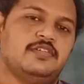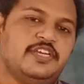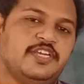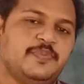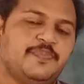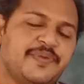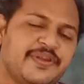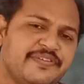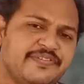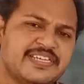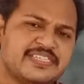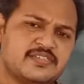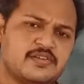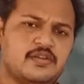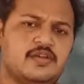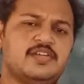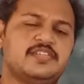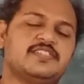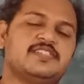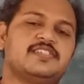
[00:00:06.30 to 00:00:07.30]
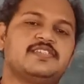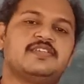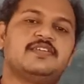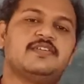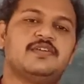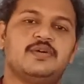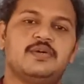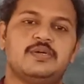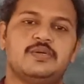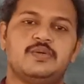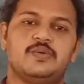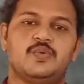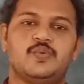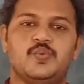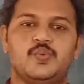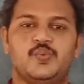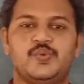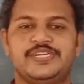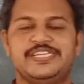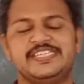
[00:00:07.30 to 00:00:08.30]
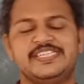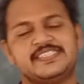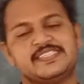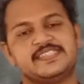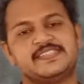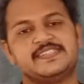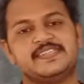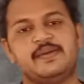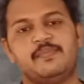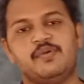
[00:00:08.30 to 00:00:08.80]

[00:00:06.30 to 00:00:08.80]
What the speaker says: In previous class, we discussed